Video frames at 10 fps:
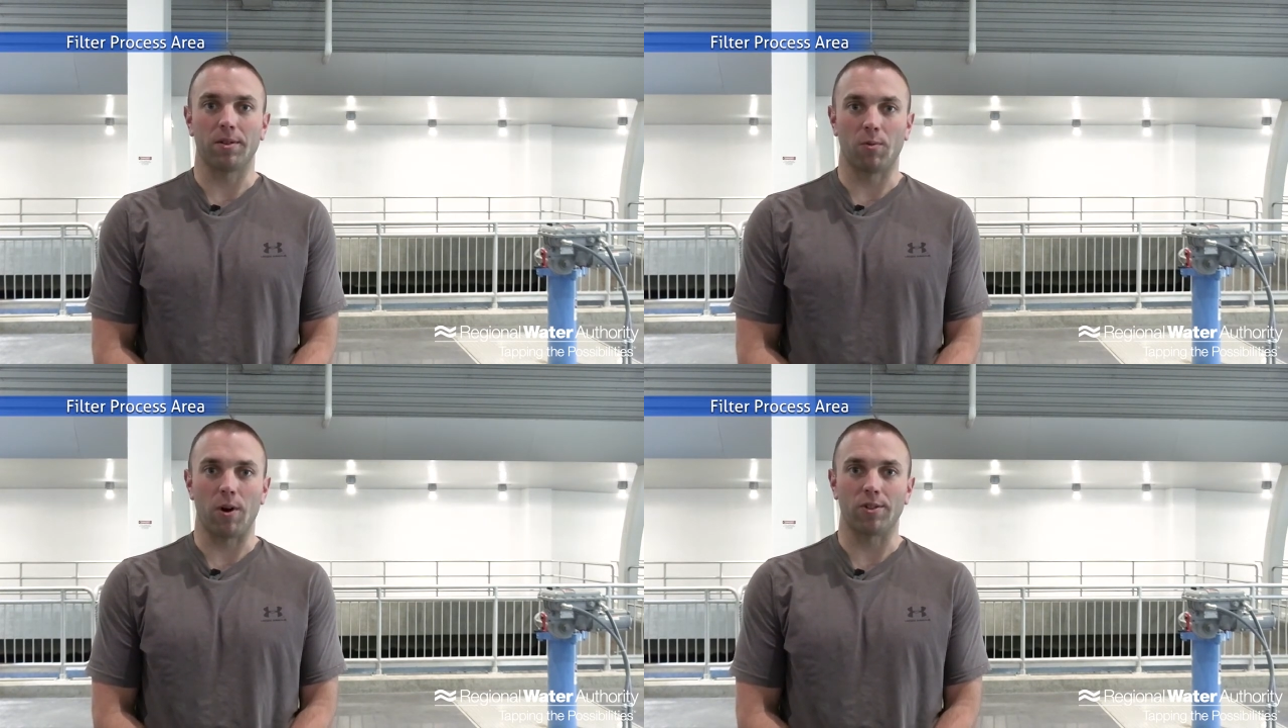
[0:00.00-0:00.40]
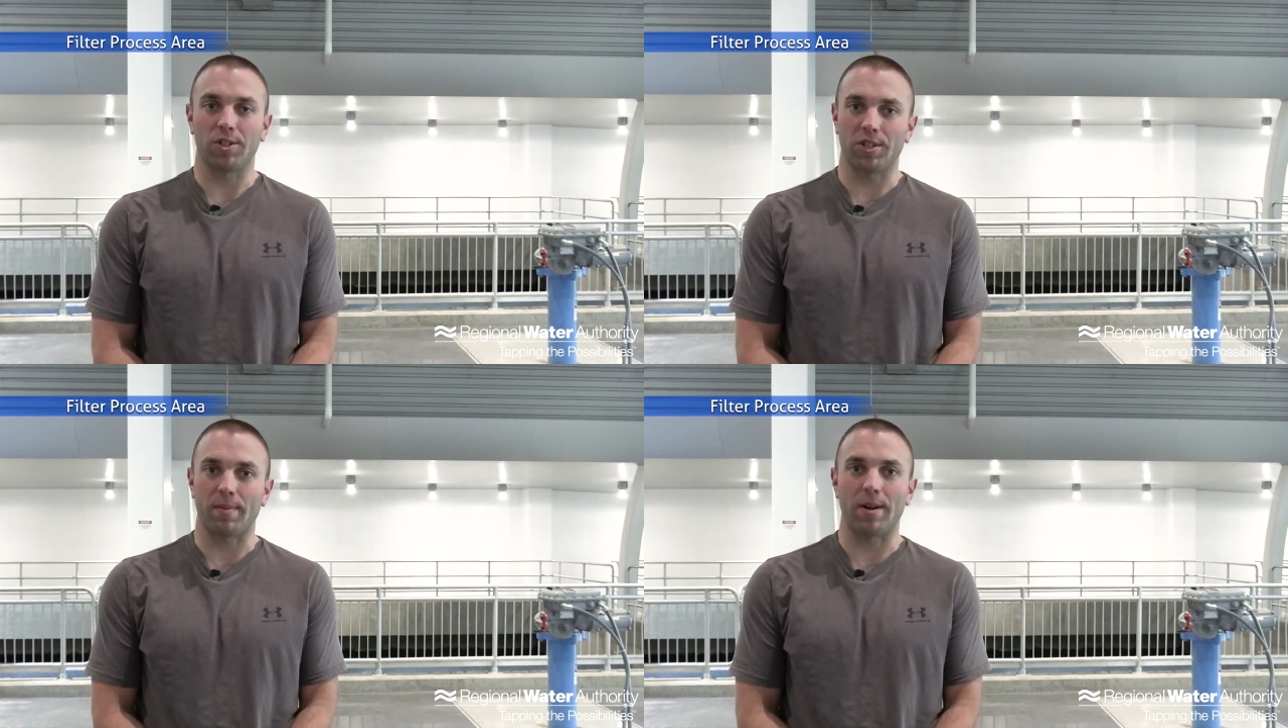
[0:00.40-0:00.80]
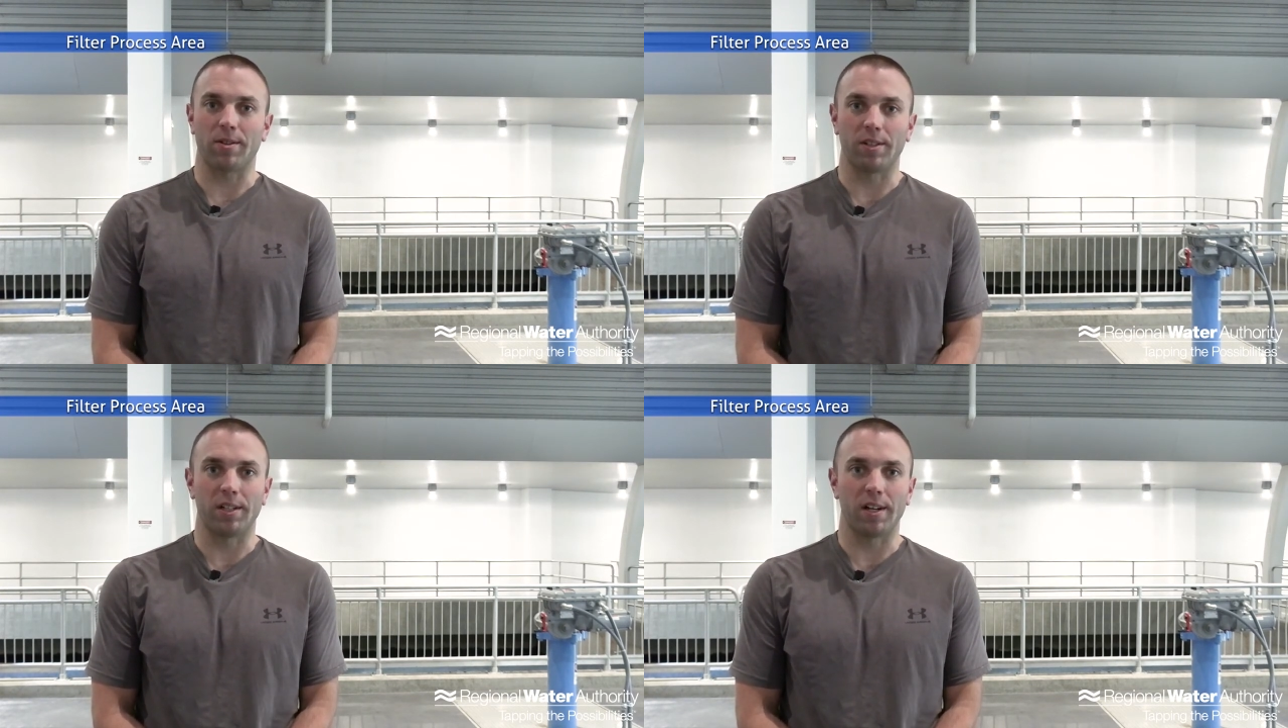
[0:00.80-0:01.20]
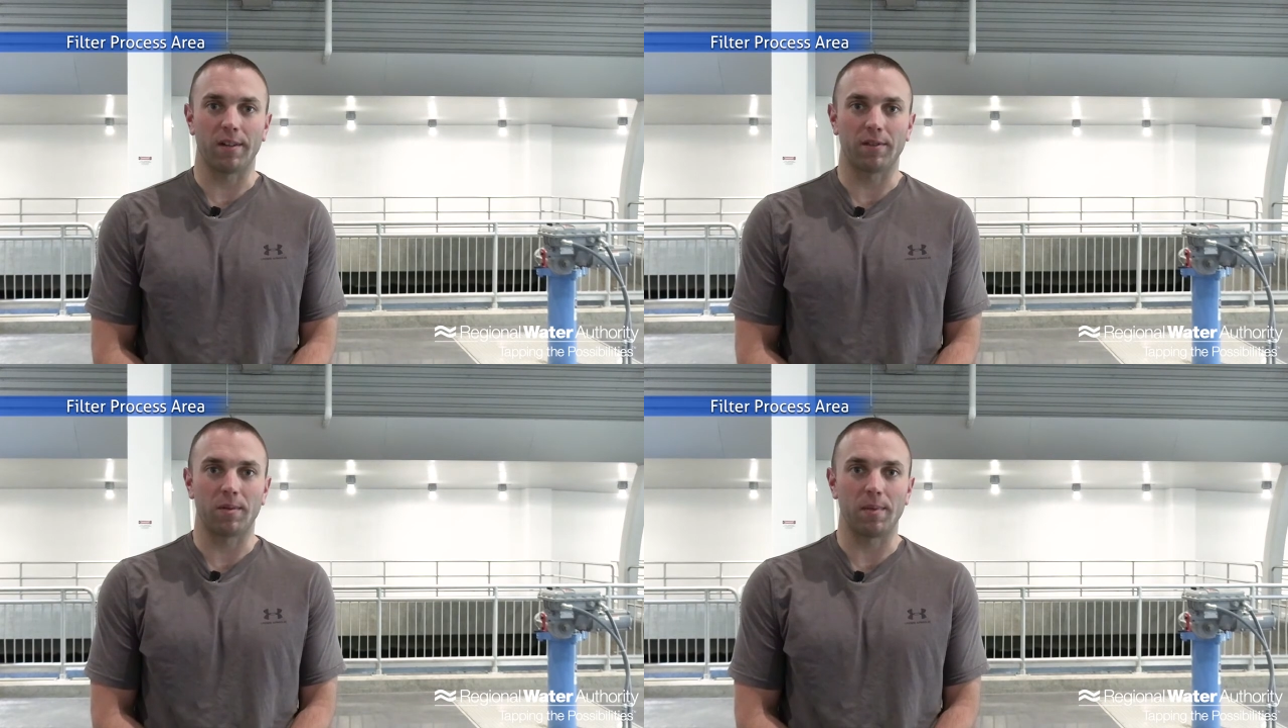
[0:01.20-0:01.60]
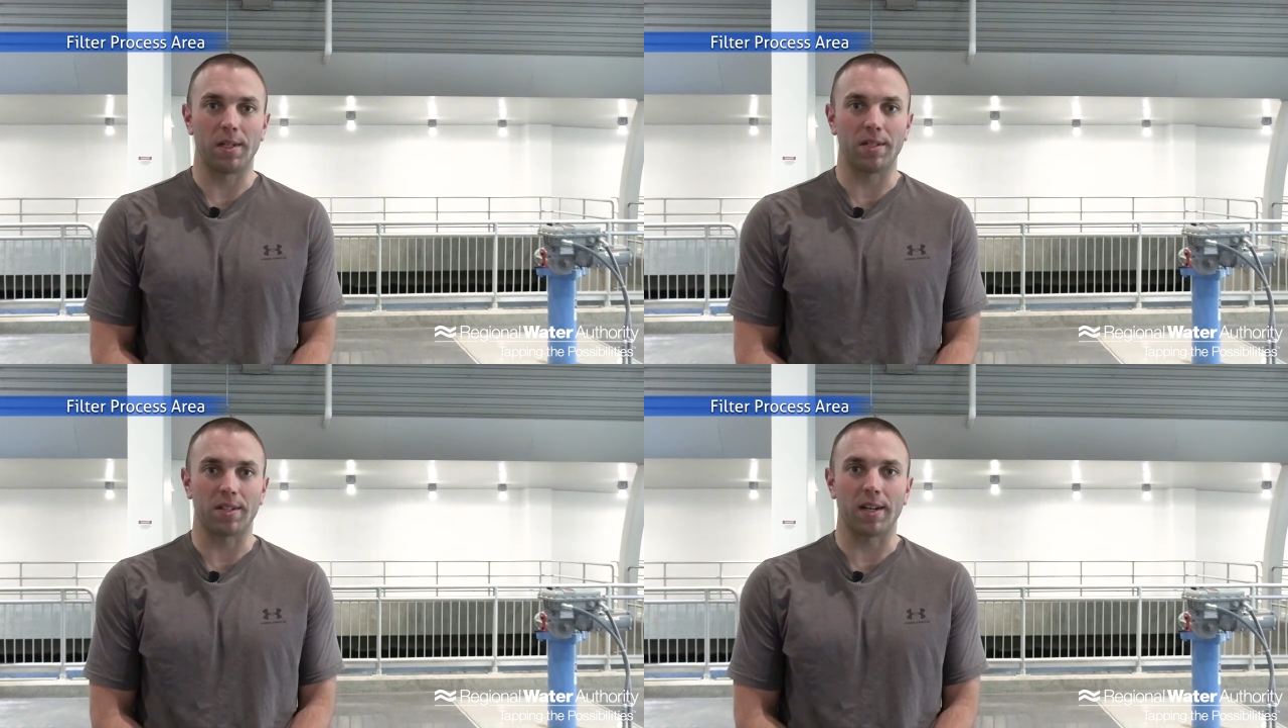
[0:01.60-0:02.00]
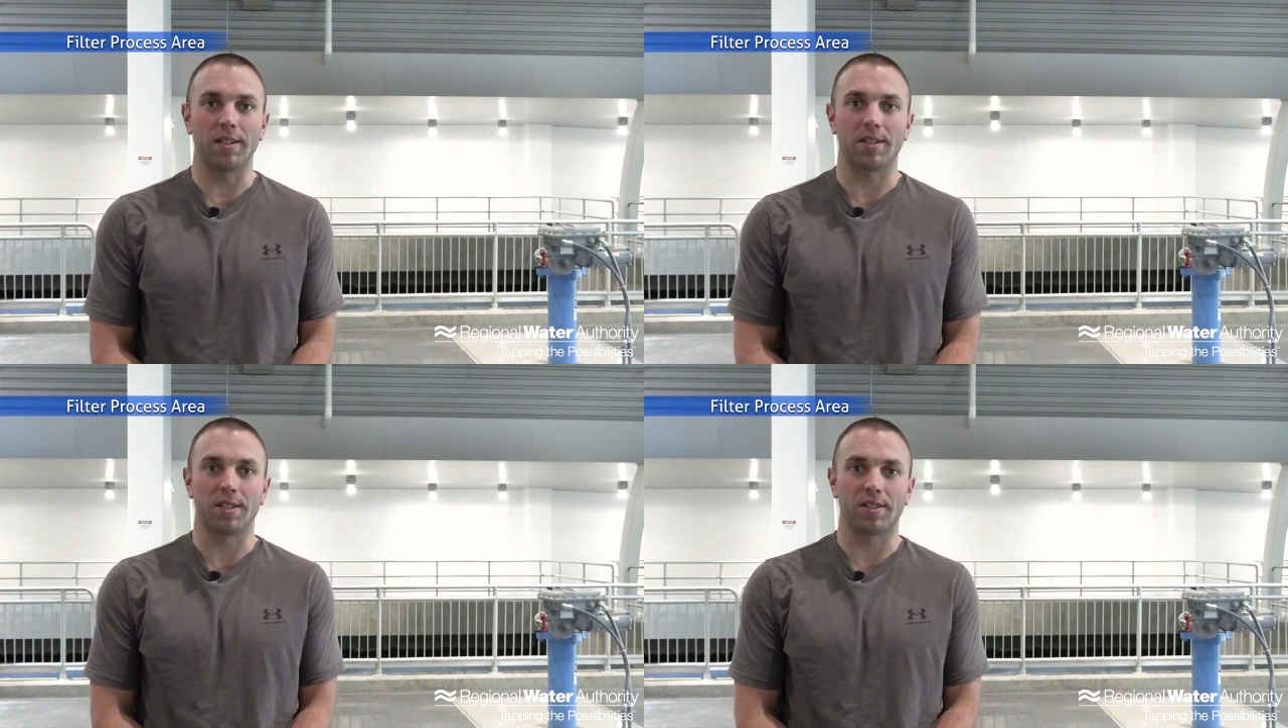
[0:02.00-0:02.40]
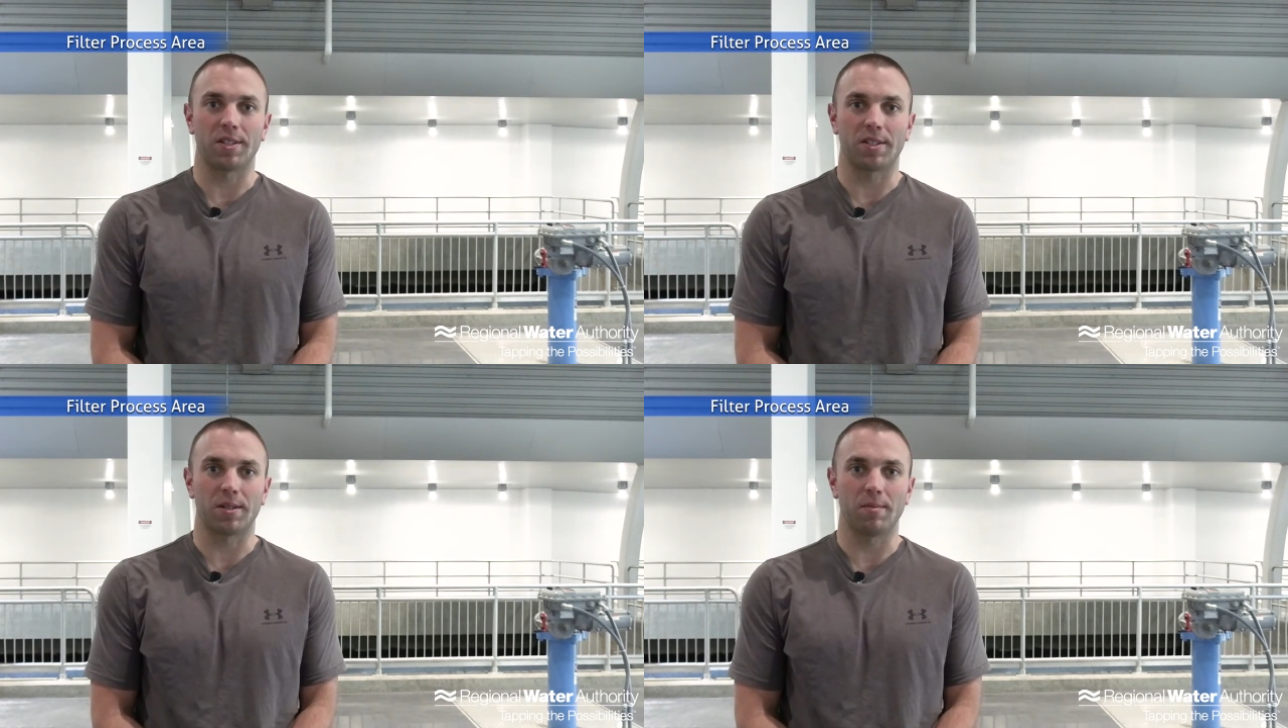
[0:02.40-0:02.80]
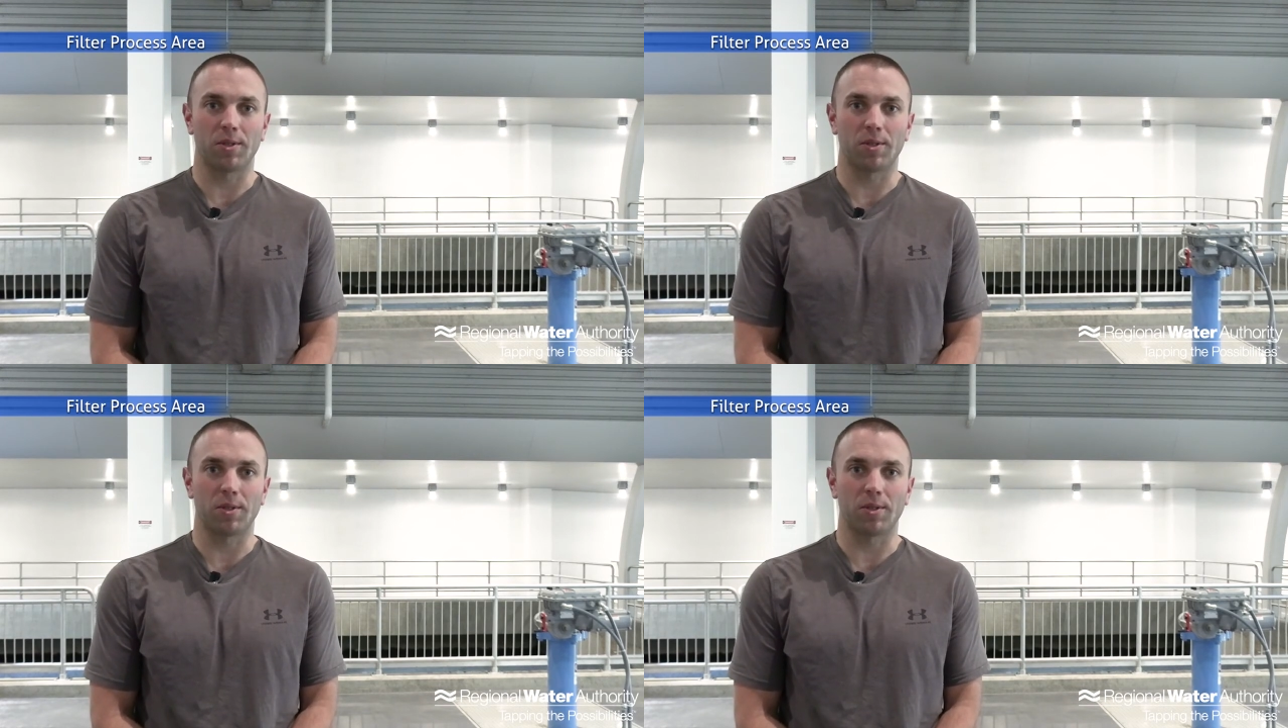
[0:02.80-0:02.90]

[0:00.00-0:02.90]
water's just about clean enough to be sent into the system.